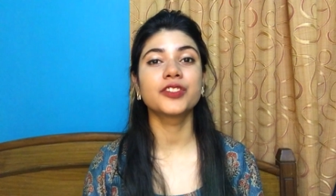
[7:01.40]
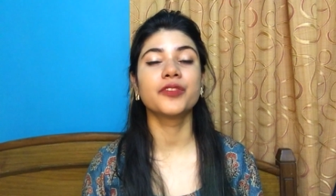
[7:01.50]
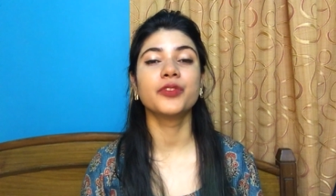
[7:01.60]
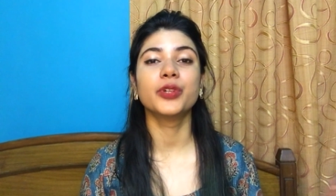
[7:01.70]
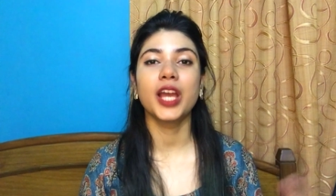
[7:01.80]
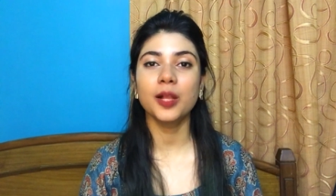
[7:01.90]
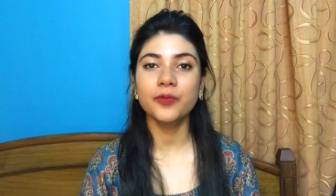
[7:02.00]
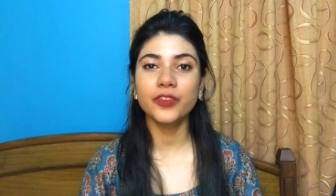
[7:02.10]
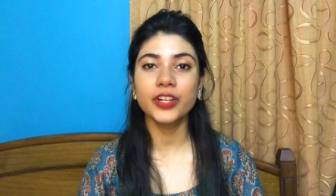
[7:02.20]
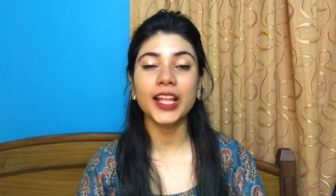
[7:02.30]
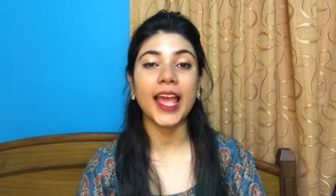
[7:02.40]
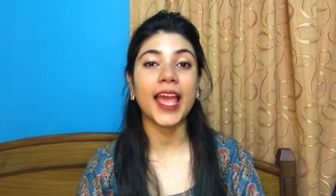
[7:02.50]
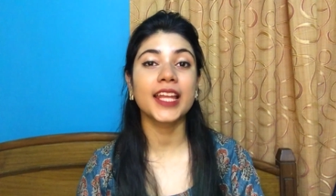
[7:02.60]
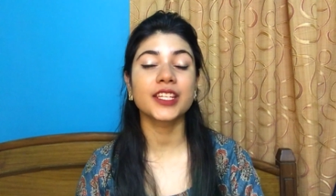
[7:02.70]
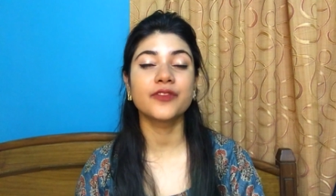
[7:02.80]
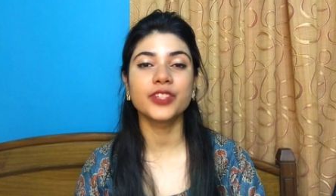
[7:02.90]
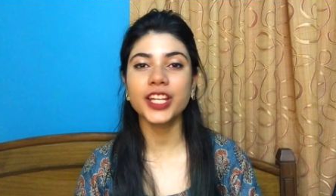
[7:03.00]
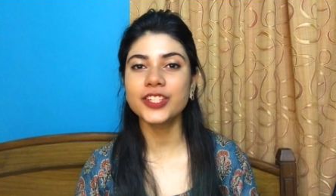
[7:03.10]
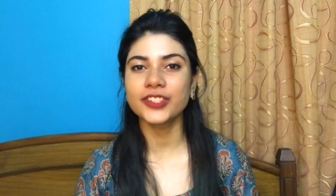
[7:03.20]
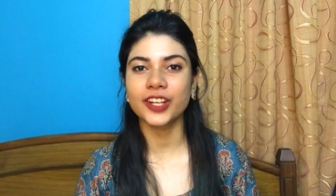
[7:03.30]
this review helpful and if you
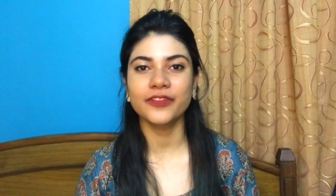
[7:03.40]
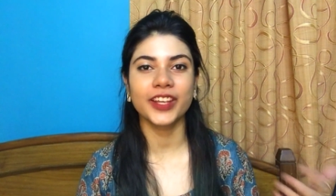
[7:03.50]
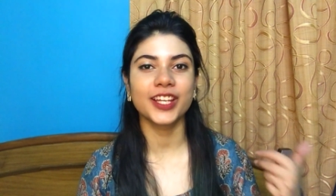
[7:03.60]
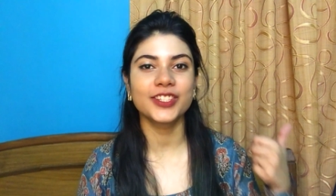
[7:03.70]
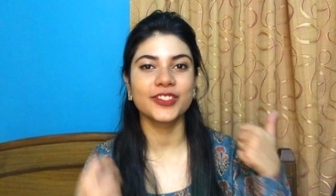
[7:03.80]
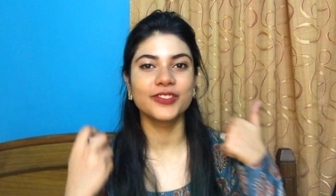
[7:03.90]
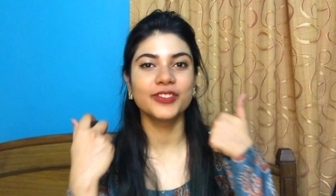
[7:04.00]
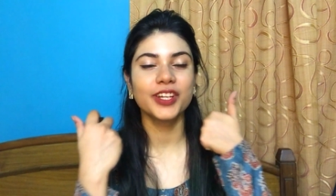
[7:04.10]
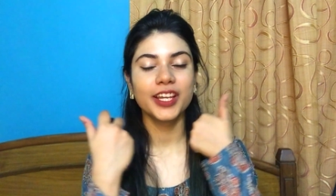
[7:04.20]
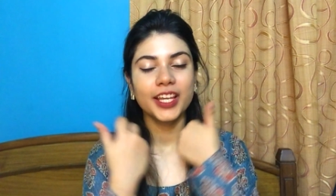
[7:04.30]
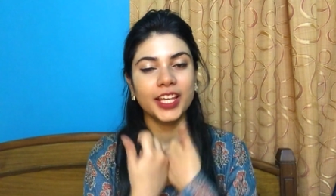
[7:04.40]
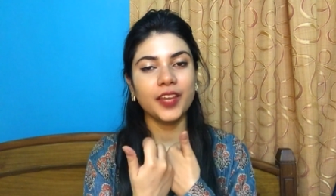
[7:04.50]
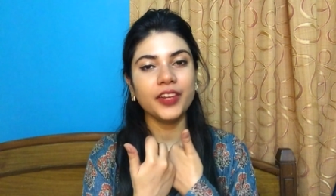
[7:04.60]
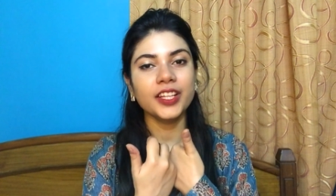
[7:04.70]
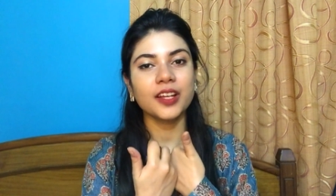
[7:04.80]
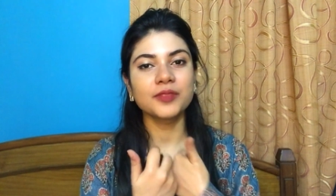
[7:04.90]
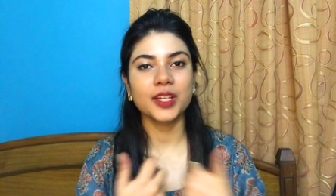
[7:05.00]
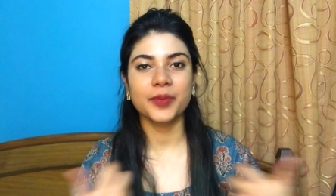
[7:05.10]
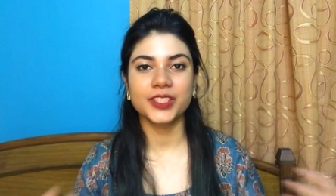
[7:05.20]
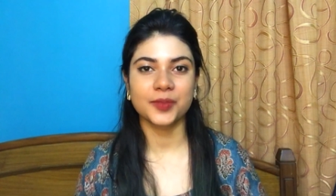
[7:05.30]
did, do not forget to give it a thumbs
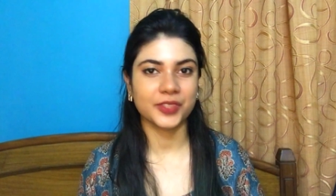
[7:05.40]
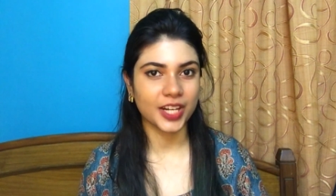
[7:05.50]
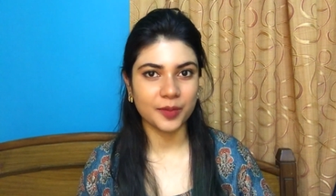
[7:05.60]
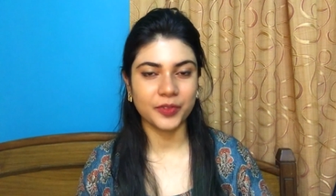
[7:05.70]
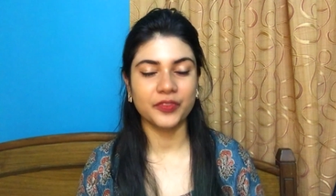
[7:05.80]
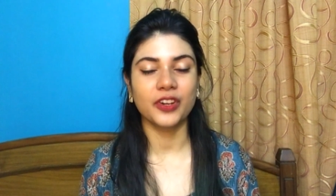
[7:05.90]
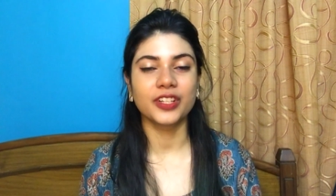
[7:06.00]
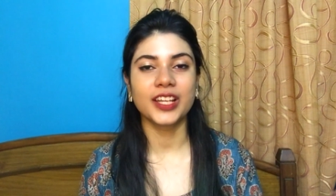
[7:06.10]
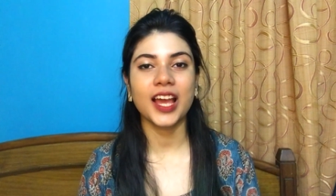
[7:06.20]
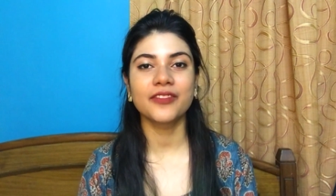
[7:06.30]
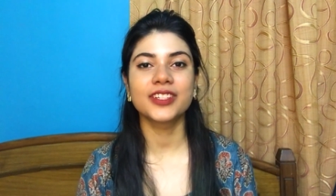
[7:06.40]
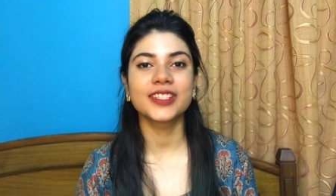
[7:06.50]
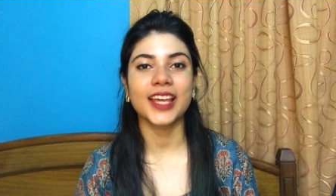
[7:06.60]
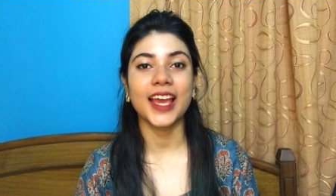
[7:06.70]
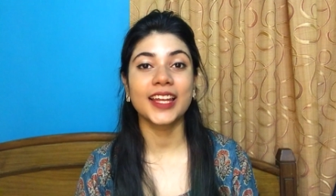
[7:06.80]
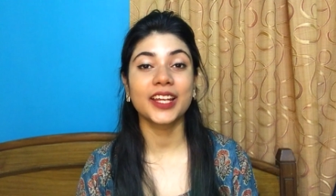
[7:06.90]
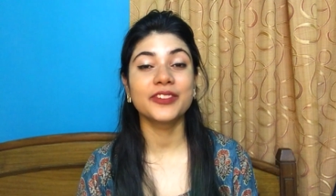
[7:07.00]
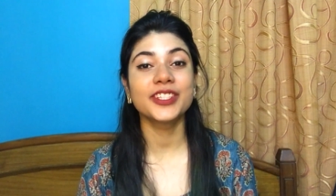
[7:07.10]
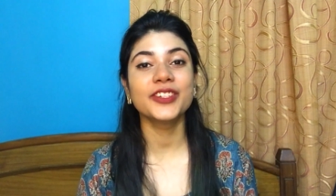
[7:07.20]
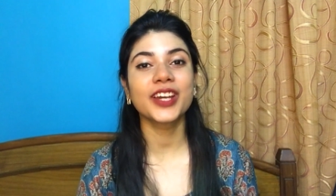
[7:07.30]
up and subscribe if you already haven't. And I
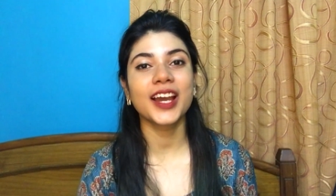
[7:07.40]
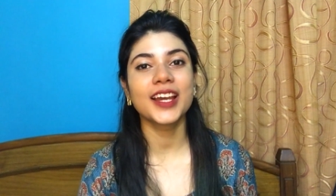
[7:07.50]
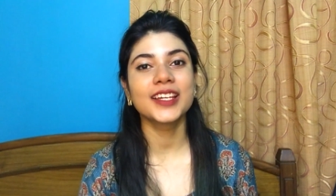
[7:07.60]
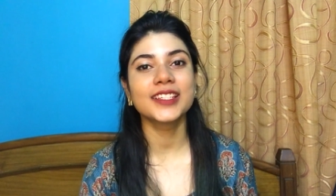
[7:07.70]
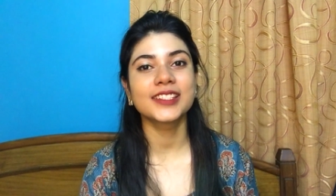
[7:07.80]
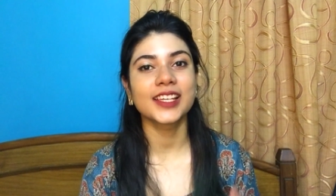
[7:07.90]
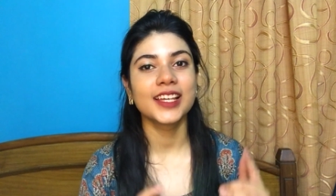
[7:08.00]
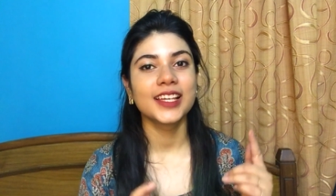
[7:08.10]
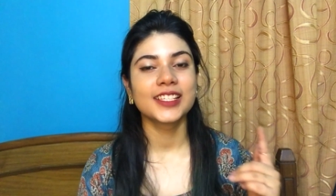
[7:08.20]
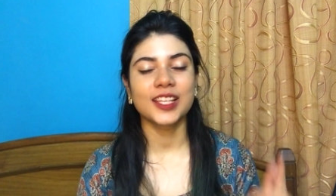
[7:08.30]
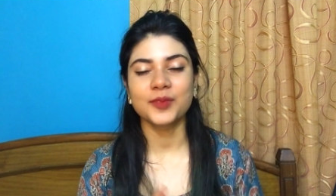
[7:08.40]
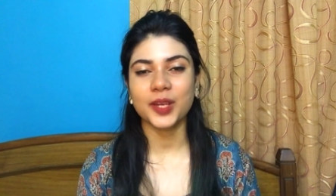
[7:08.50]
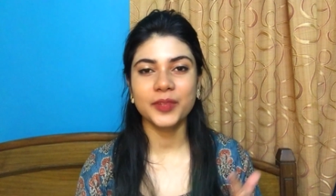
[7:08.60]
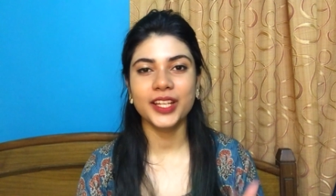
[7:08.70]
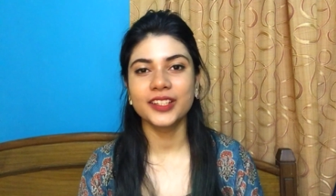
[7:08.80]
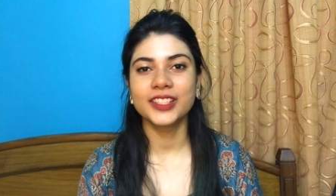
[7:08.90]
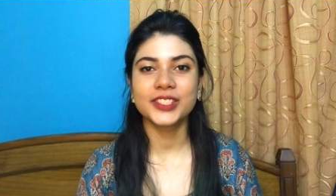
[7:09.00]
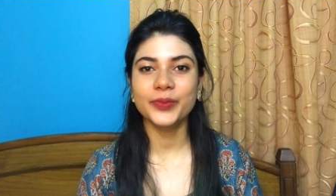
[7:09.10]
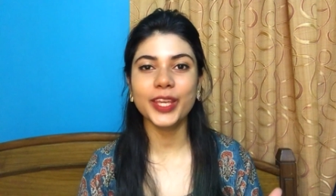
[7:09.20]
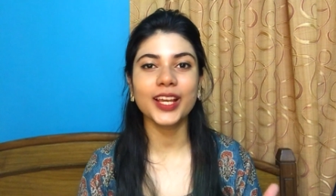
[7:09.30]
will see you guys sometime later
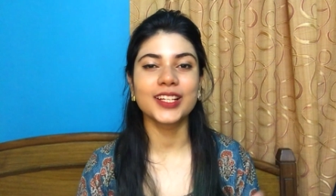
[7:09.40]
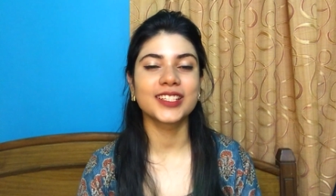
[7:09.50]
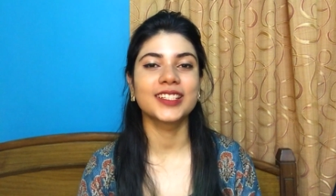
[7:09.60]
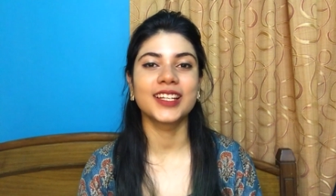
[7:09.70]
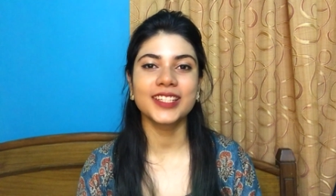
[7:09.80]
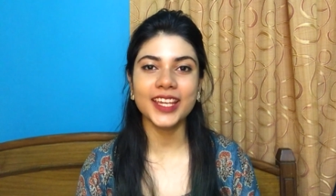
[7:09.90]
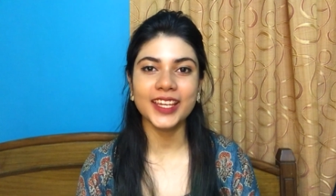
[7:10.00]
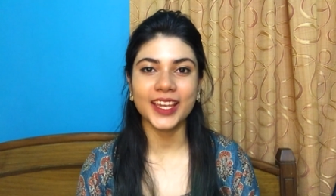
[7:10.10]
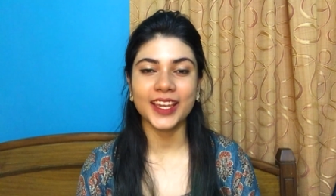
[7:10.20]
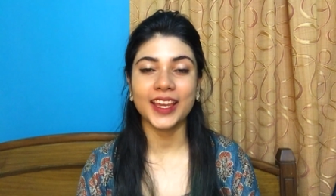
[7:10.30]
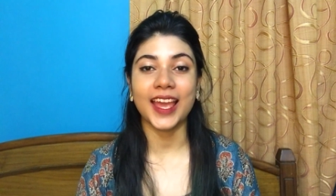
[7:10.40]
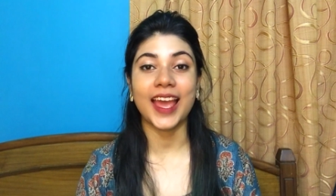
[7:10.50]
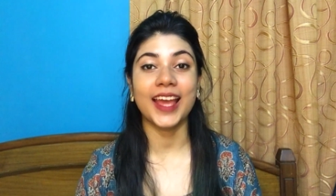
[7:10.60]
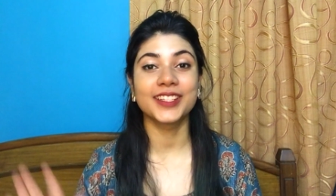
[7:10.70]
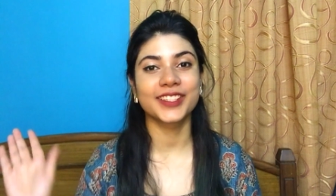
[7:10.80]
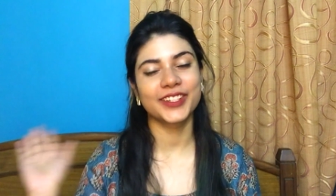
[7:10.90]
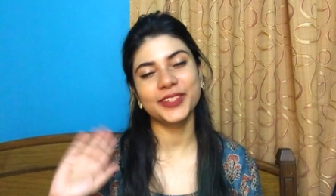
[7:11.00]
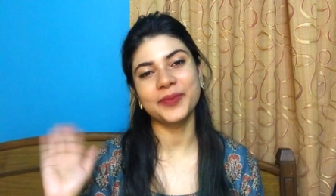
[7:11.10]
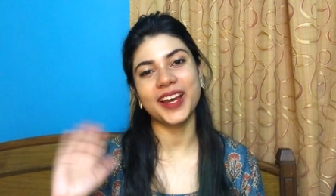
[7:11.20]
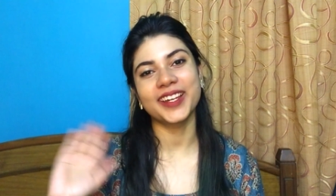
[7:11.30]
this week. Until then, take care and
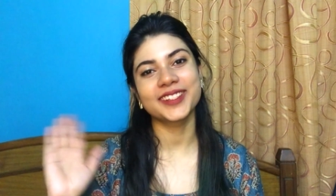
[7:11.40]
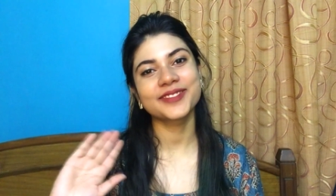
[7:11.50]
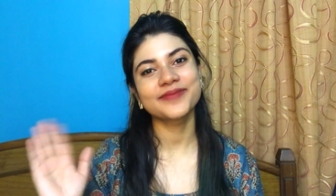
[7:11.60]
goodbye.